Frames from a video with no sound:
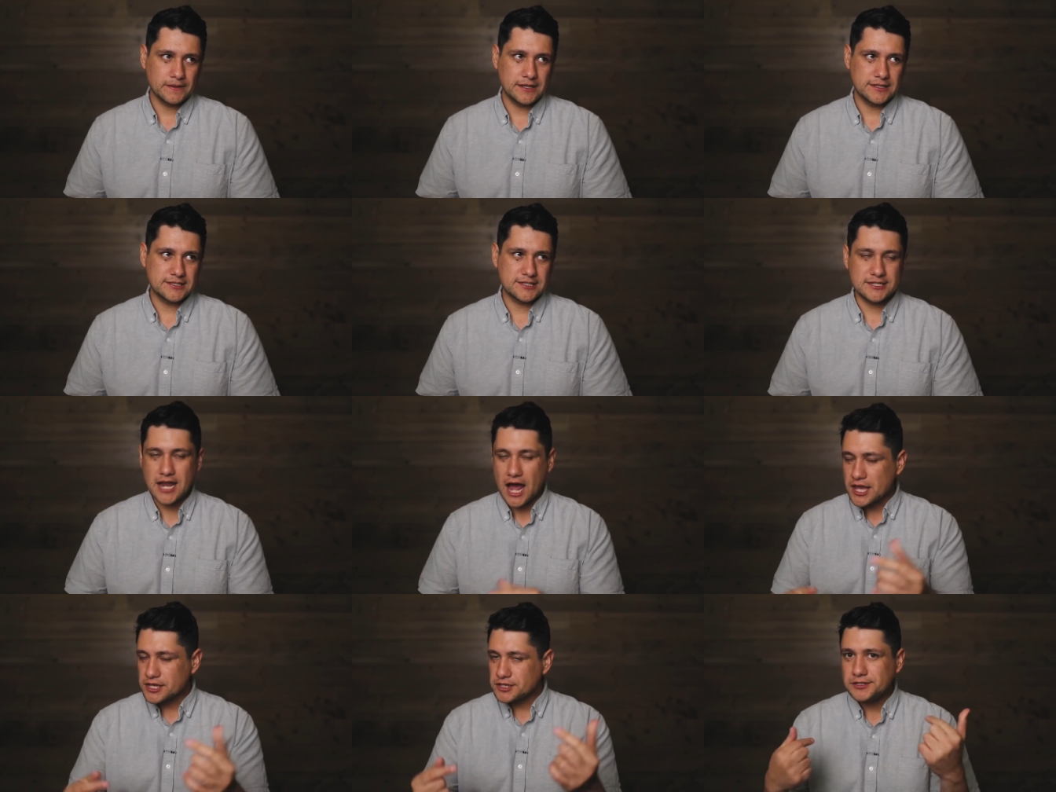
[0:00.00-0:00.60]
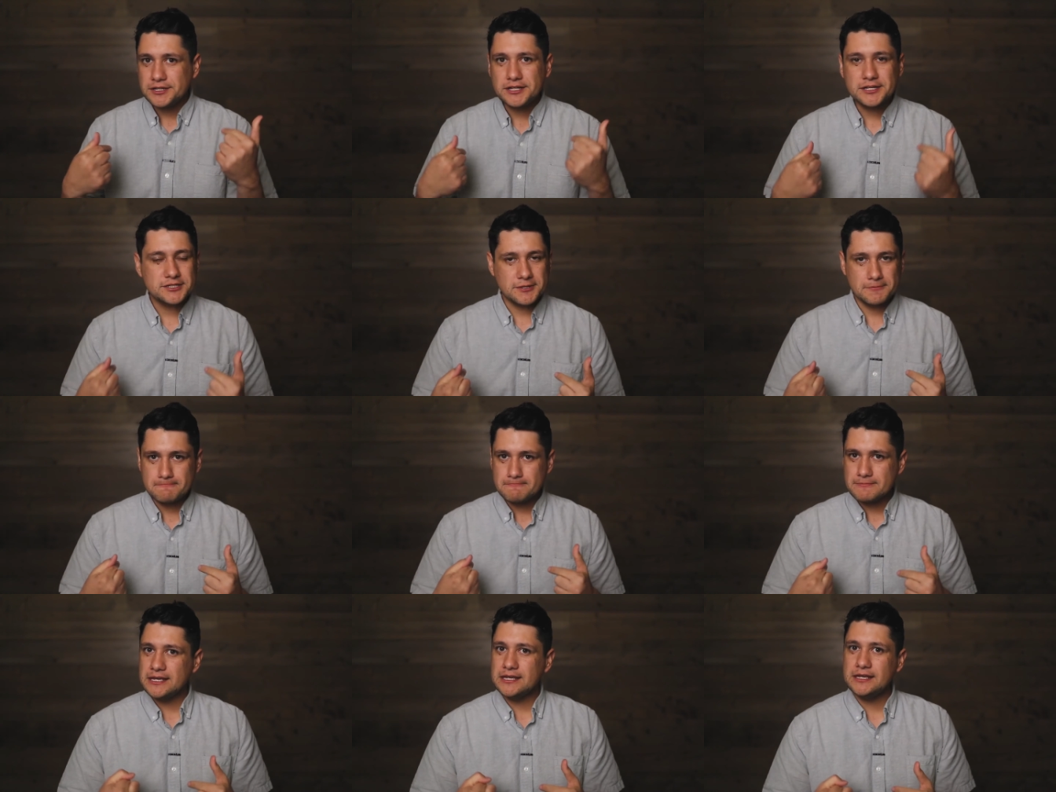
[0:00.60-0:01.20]
It's not unique
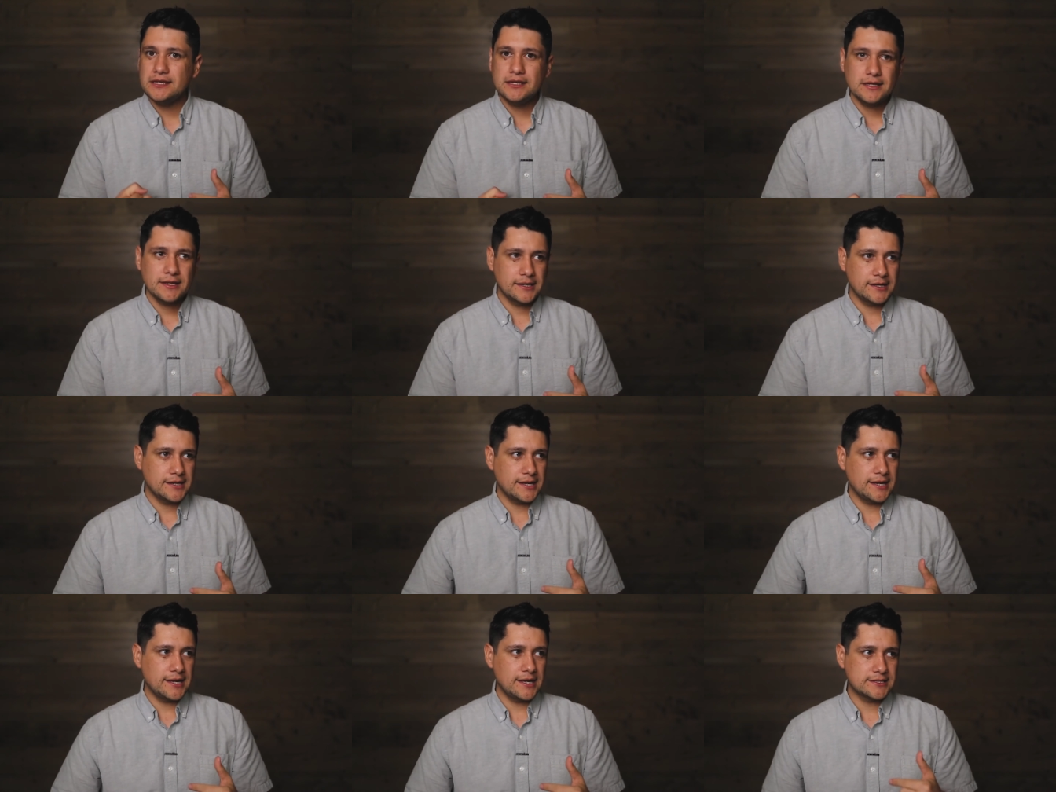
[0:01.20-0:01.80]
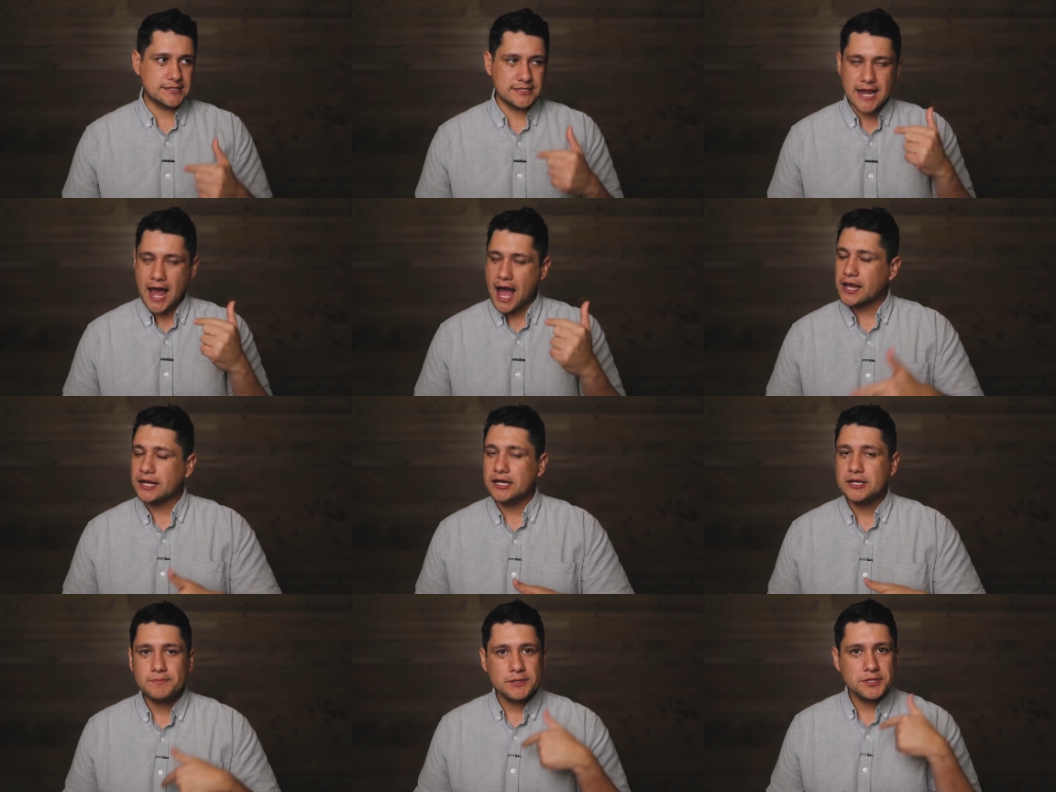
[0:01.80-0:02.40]
to me. It's
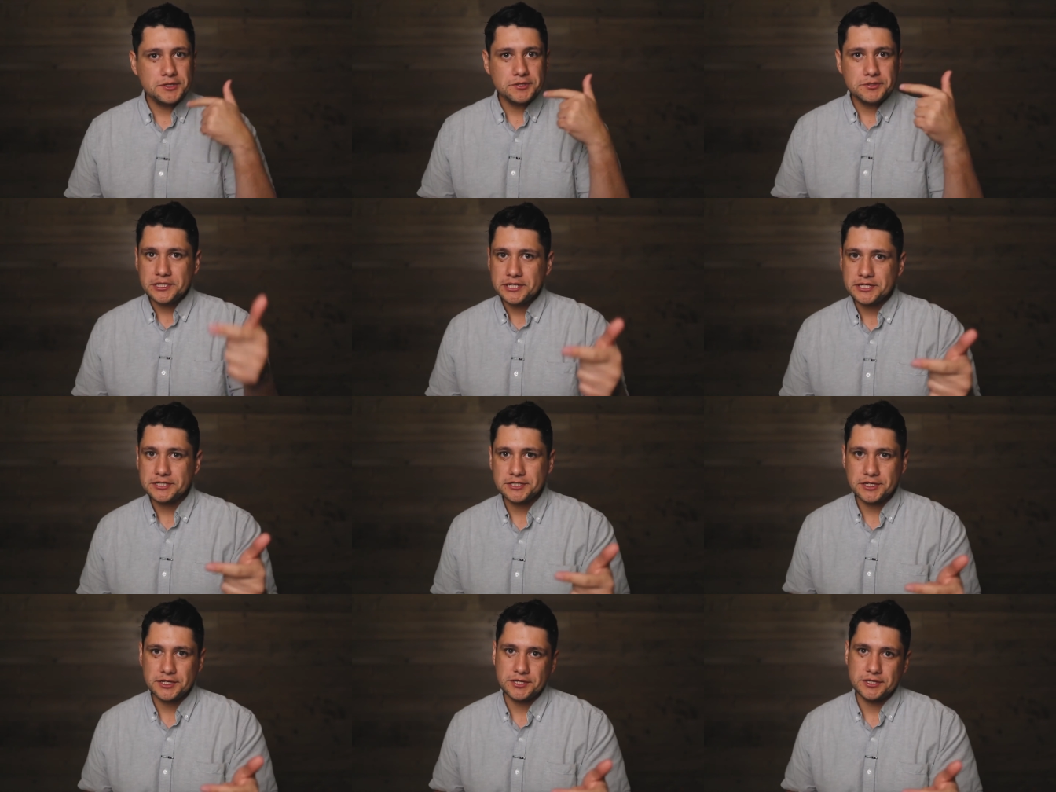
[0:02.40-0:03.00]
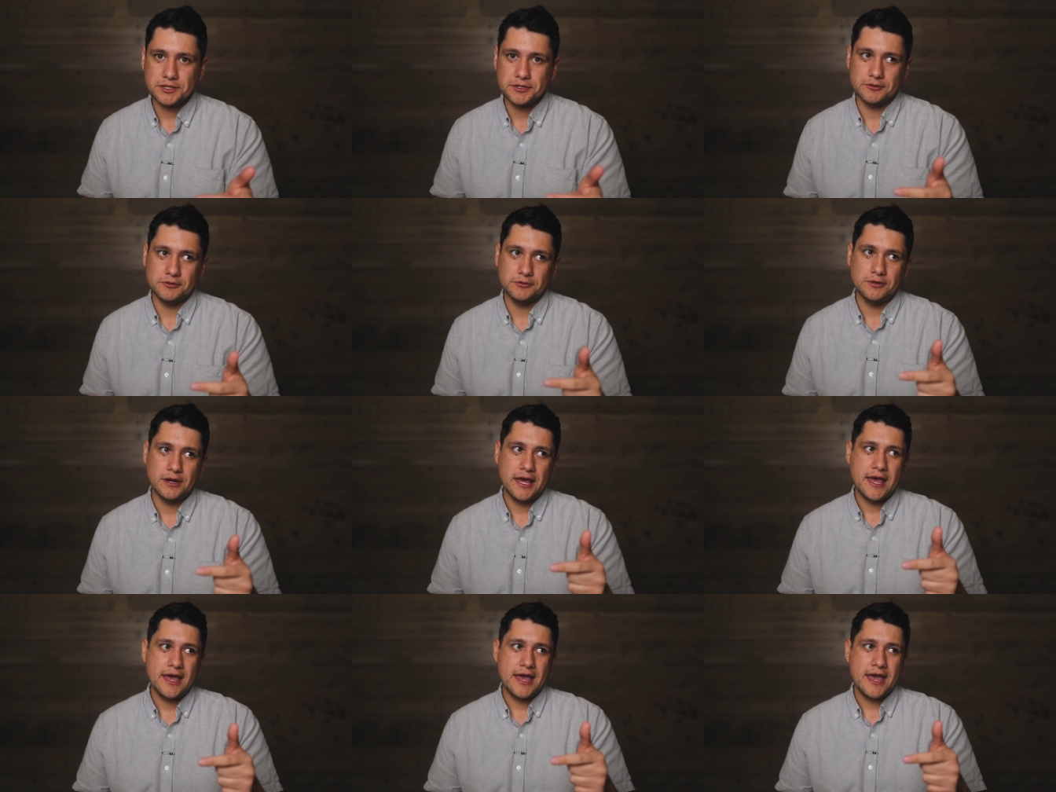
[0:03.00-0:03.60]
not going to be unique to you.